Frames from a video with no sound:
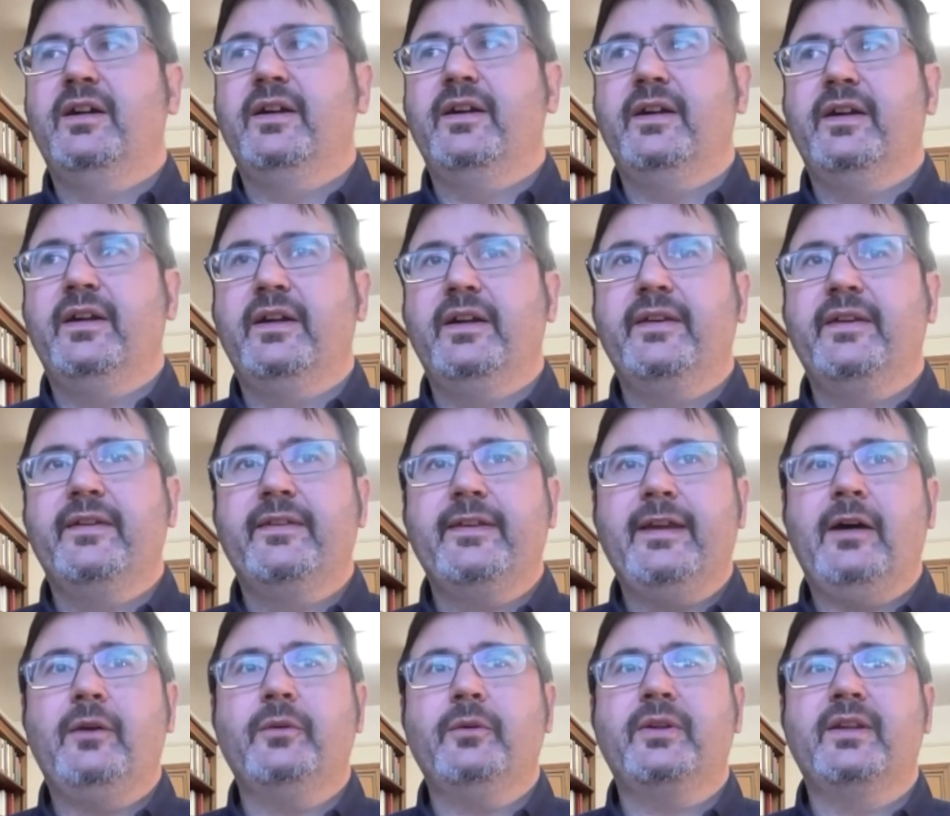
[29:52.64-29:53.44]

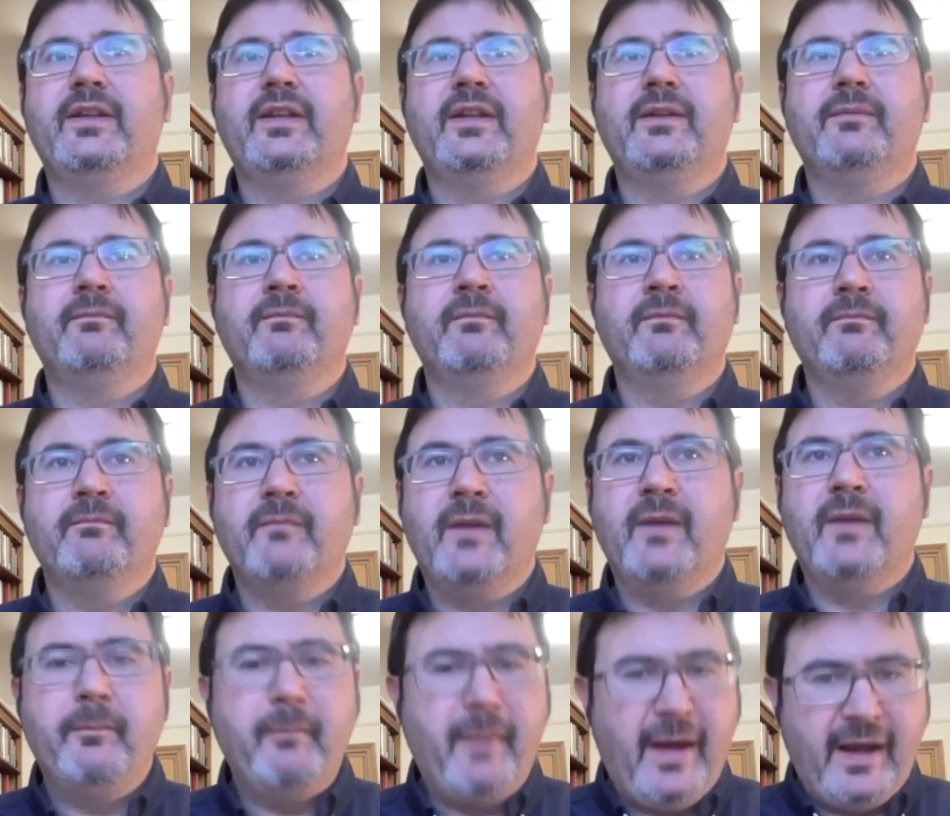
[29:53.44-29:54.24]
resulted in
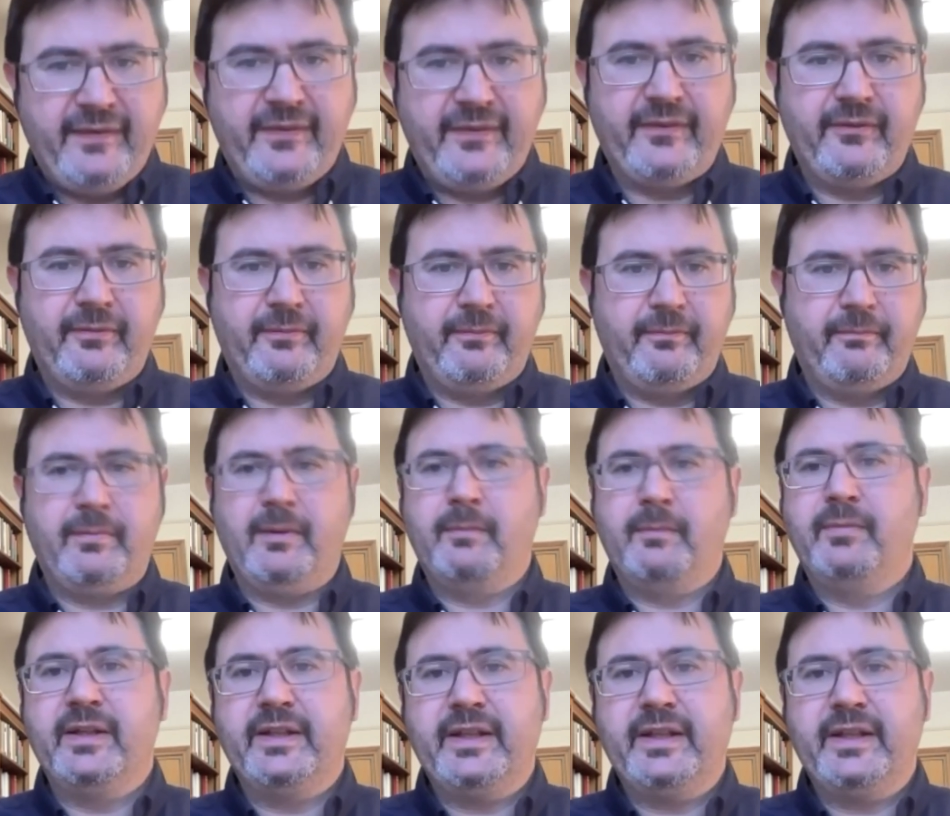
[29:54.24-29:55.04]
a massive
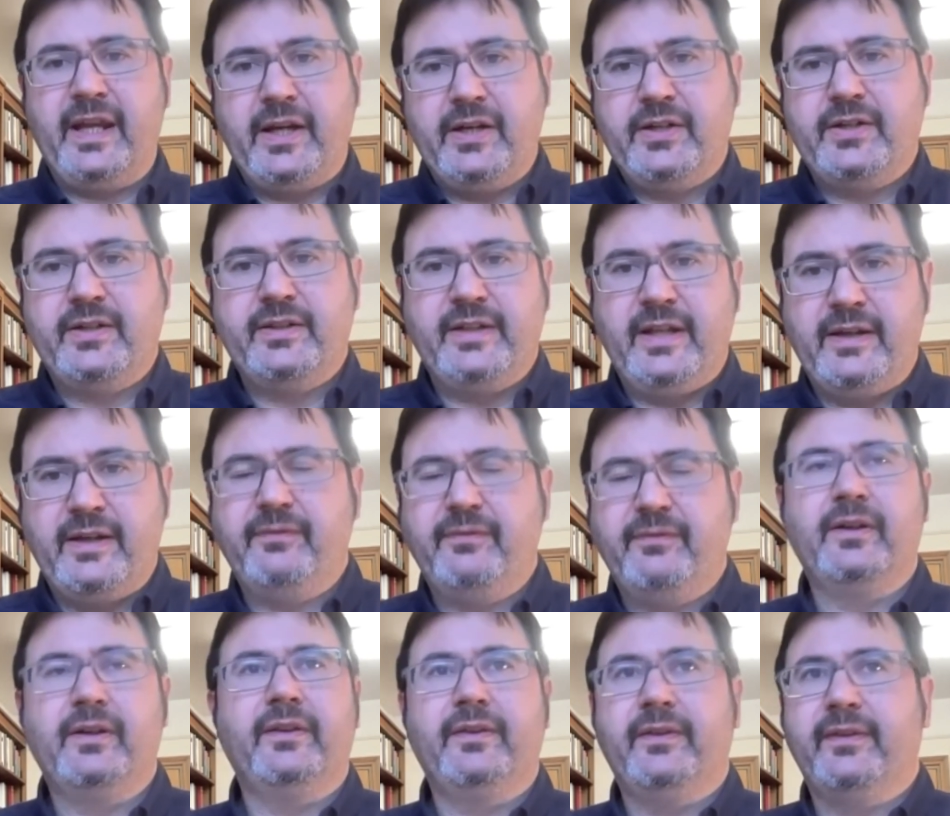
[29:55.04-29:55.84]
publication
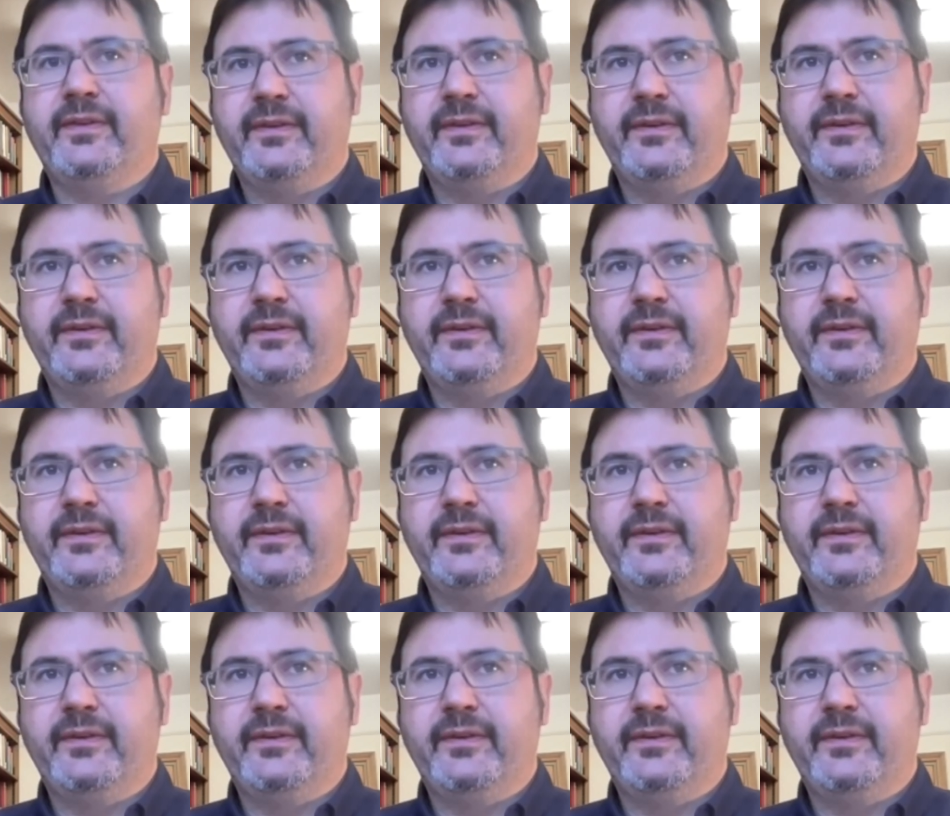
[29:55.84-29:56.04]
effort